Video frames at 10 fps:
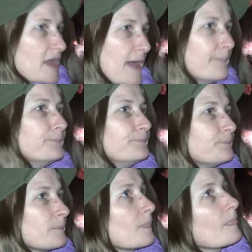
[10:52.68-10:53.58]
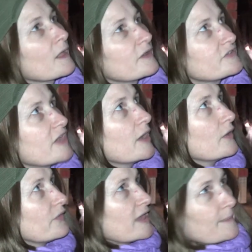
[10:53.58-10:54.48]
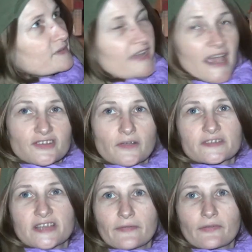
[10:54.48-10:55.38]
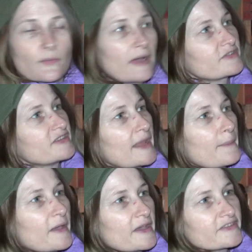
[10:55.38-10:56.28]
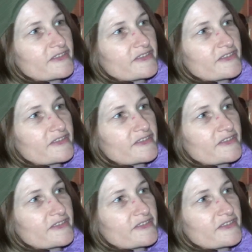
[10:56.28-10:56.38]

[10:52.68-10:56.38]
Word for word: Yeah. So the upstairs obviously for the rough sleepers,